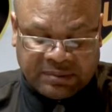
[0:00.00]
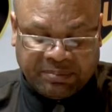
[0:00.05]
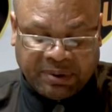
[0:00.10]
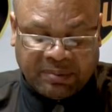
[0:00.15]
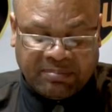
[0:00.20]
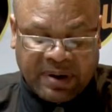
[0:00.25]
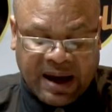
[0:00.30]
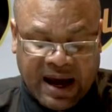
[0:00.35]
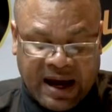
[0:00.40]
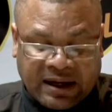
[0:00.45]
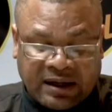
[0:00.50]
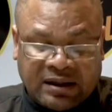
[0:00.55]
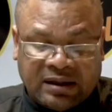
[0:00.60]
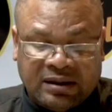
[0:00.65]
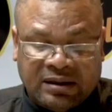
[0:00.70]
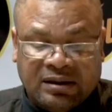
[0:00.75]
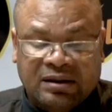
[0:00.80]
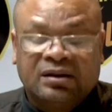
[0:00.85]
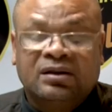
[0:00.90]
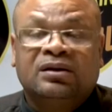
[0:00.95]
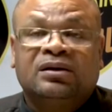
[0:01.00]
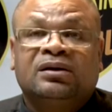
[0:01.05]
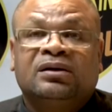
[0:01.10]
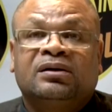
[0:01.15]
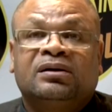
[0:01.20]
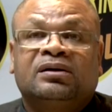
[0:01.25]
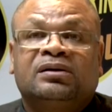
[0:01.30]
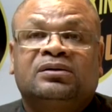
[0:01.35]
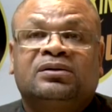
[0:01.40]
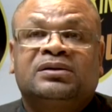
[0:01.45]
per bag
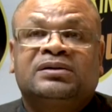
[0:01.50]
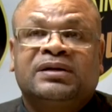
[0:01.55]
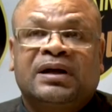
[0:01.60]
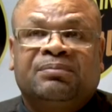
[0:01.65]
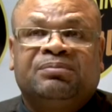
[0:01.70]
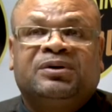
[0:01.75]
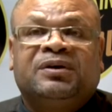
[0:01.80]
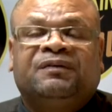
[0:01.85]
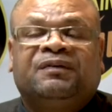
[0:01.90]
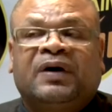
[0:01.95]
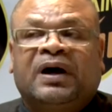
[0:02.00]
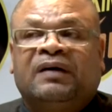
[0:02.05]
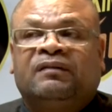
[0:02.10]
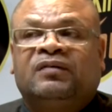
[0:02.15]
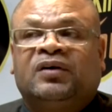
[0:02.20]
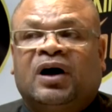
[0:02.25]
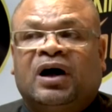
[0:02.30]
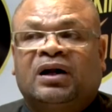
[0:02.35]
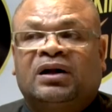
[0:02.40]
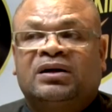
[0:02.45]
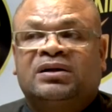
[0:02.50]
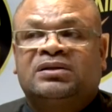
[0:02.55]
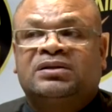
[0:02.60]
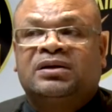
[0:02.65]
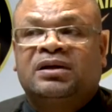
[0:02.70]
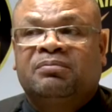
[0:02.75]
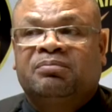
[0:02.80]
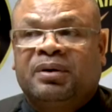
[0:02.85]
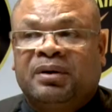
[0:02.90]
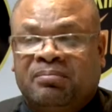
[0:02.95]
to
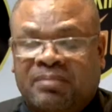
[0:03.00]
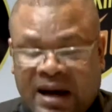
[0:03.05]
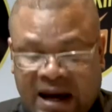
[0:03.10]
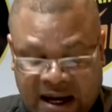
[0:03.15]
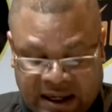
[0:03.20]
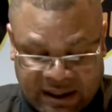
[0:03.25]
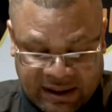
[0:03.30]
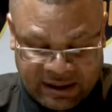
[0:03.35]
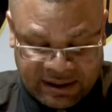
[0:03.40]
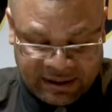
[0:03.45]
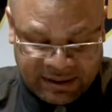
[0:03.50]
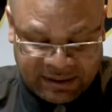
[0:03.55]
$75 per bag,